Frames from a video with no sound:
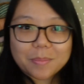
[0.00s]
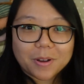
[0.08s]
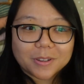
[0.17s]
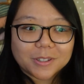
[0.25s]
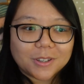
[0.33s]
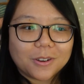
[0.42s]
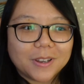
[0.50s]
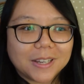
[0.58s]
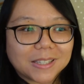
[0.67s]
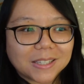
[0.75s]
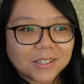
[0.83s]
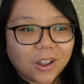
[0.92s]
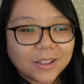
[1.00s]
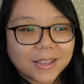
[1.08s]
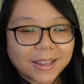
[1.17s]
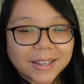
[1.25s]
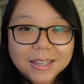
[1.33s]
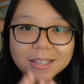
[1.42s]
bought. So it's not
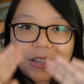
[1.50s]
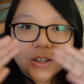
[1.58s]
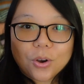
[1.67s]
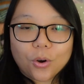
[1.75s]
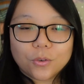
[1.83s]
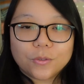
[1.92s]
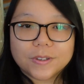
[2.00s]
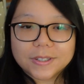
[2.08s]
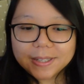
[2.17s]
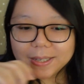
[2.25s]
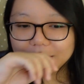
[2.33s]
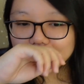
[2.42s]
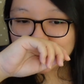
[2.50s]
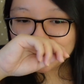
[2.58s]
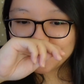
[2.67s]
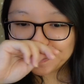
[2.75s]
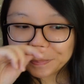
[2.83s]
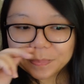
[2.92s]
like overly,
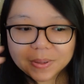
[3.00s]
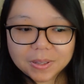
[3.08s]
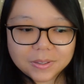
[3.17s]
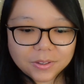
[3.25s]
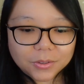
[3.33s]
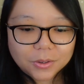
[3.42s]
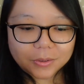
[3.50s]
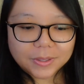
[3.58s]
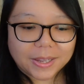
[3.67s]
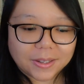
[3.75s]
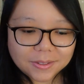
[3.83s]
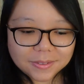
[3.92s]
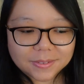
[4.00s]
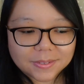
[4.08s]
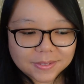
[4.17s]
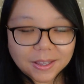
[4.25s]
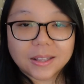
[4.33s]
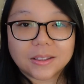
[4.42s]
you know, like
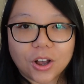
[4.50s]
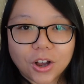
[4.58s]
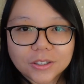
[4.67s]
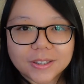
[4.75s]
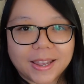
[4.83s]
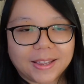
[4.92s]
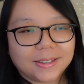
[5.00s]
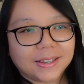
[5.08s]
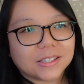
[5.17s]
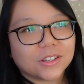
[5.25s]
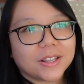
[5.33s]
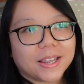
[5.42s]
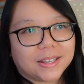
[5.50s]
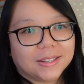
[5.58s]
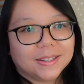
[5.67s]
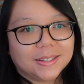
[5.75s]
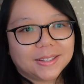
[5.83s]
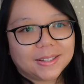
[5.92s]
a lot, and it's not like
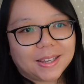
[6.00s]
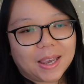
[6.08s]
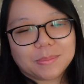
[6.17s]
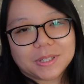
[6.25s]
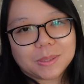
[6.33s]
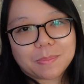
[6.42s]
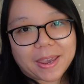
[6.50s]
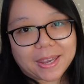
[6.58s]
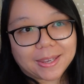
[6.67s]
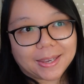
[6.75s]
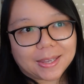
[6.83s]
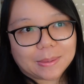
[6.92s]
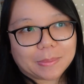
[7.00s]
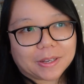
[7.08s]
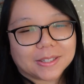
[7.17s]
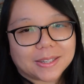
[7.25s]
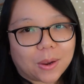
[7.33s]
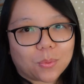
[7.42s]
I'm just buying it
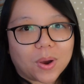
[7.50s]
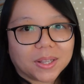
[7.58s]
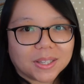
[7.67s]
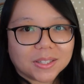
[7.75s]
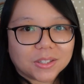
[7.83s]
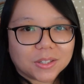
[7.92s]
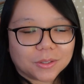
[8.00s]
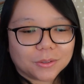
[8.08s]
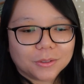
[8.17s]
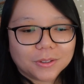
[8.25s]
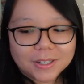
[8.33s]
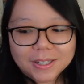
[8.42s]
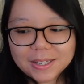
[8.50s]
because I wanted to.